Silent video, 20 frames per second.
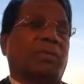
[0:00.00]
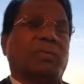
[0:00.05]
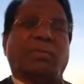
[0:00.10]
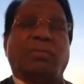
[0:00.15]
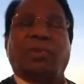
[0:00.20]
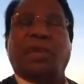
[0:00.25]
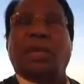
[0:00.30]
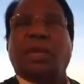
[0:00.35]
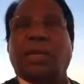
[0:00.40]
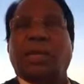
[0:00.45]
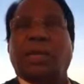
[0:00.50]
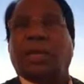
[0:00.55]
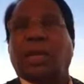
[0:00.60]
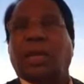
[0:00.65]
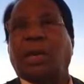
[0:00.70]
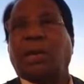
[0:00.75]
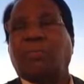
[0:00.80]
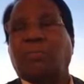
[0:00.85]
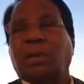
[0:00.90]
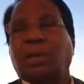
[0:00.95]
our VIT
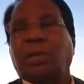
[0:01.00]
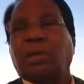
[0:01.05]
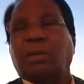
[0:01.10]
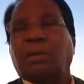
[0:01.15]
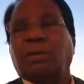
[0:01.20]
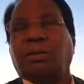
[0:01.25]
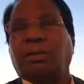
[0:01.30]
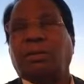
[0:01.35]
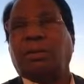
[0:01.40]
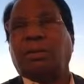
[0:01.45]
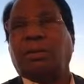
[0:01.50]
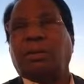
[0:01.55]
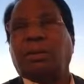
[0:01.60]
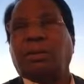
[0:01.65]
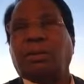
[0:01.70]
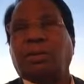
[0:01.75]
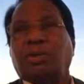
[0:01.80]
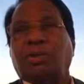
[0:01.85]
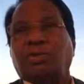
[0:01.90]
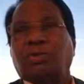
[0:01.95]
alumni
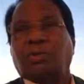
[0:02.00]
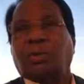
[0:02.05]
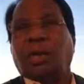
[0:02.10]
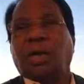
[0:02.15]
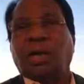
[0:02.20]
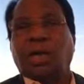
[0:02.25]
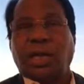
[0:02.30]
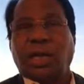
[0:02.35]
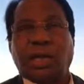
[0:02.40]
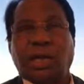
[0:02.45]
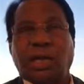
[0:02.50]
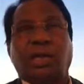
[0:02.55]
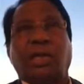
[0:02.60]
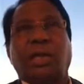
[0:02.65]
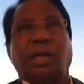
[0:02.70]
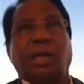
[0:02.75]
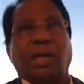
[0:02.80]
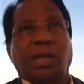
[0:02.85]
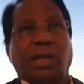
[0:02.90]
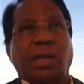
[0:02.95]
should lead
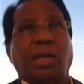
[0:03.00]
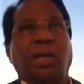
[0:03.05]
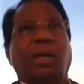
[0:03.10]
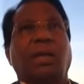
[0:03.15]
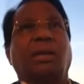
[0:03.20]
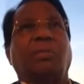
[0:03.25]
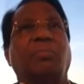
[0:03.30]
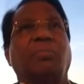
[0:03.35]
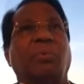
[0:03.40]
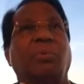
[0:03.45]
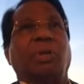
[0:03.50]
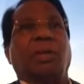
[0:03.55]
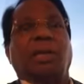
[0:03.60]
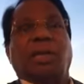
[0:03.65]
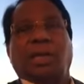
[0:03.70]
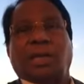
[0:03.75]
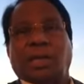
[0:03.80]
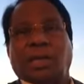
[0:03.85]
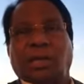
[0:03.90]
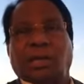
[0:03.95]
the Indian
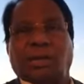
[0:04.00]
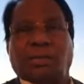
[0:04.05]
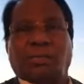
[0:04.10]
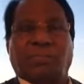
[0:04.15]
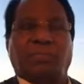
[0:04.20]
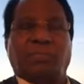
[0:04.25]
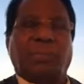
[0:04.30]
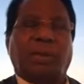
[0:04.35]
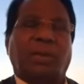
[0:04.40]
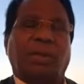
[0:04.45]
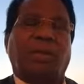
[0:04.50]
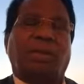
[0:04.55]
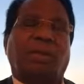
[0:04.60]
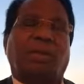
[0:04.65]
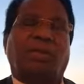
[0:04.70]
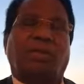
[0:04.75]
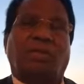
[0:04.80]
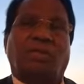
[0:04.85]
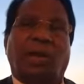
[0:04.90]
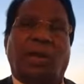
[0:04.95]
community here.
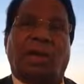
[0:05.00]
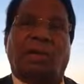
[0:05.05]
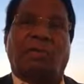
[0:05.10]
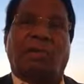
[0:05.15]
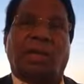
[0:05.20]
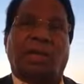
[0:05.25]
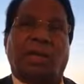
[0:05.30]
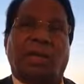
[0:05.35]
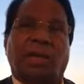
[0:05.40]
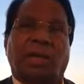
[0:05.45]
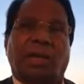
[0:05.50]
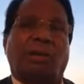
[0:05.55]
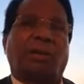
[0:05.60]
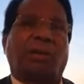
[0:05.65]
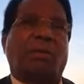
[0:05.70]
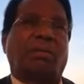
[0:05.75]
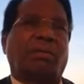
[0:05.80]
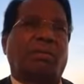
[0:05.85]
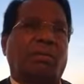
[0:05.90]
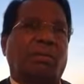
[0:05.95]
Wherever they are,
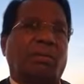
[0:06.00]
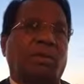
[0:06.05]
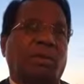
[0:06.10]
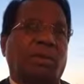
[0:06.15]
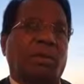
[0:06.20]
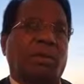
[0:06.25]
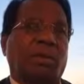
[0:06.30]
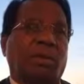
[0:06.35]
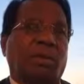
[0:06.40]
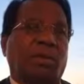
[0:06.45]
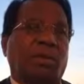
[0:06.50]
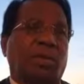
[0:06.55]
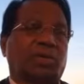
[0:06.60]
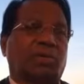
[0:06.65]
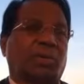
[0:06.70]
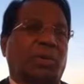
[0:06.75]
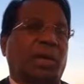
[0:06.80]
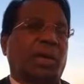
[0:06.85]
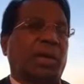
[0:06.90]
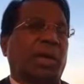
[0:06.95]
they
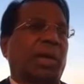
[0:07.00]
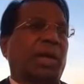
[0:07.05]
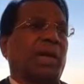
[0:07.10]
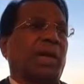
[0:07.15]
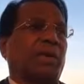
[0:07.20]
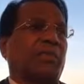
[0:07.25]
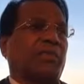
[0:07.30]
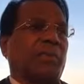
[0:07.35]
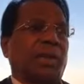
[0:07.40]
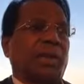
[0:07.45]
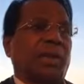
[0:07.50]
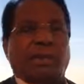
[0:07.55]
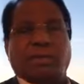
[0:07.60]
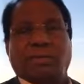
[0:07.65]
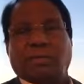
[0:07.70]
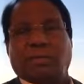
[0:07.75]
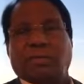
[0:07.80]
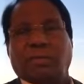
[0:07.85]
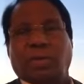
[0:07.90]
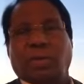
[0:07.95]
should identify
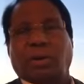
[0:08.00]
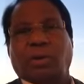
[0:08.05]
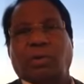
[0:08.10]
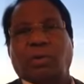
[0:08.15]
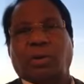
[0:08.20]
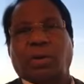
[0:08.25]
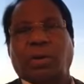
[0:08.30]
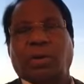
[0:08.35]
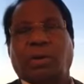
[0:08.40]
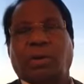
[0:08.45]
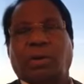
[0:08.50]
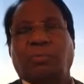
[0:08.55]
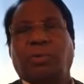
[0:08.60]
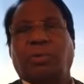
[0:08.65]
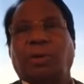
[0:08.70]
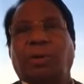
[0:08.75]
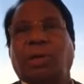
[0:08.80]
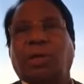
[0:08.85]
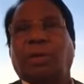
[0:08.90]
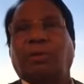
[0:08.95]
with the local
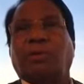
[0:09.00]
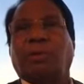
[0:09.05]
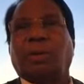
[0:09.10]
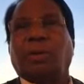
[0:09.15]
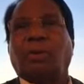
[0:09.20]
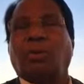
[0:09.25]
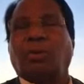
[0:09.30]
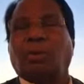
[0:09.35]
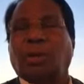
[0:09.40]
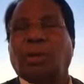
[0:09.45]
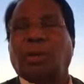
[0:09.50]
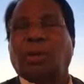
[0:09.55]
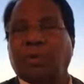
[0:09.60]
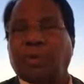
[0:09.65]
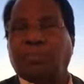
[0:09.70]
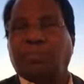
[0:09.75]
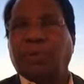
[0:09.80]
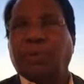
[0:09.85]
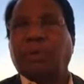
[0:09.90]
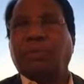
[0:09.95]
community, with local
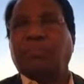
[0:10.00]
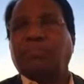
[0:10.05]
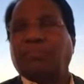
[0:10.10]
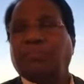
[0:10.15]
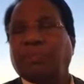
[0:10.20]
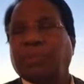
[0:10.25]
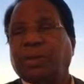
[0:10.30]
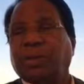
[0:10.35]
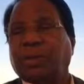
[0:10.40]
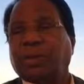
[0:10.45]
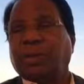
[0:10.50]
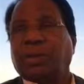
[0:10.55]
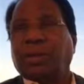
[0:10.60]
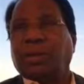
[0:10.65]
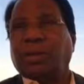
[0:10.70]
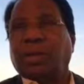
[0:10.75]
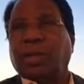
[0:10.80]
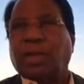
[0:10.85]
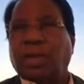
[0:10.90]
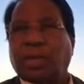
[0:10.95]
people,
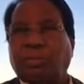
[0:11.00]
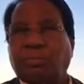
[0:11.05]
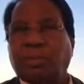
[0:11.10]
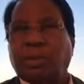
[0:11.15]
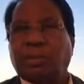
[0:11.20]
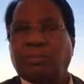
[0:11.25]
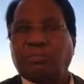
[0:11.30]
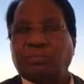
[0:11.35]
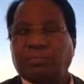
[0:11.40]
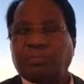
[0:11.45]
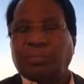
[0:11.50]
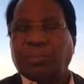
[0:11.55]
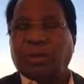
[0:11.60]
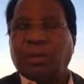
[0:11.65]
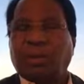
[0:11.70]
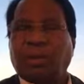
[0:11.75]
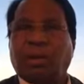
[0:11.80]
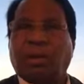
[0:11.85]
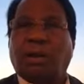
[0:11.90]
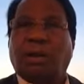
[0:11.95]
help them,
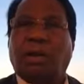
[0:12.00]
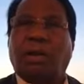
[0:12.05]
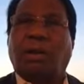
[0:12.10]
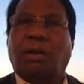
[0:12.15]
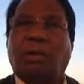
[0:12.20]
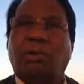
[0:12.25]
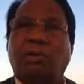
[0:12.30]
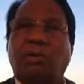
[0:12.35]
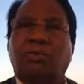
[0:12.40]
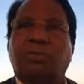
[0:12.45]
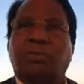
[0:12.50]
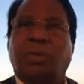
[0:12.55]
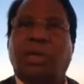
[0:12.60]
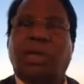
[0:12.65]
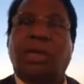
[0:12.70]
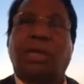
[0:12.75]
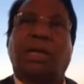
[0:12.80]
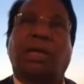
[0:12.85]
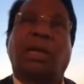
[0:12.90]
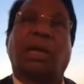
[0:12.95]
and also
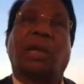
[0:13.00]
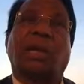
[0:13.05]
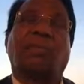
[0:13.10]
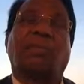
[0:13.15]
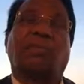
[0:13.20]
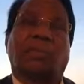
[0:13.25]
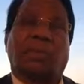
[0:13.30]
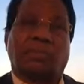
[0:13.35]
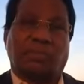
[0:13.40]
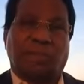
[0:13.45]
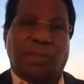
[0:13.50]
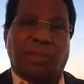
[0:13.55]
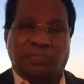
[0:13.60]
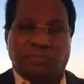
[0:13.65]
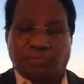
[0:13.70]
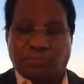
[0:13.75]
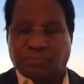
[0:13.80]
get help from them.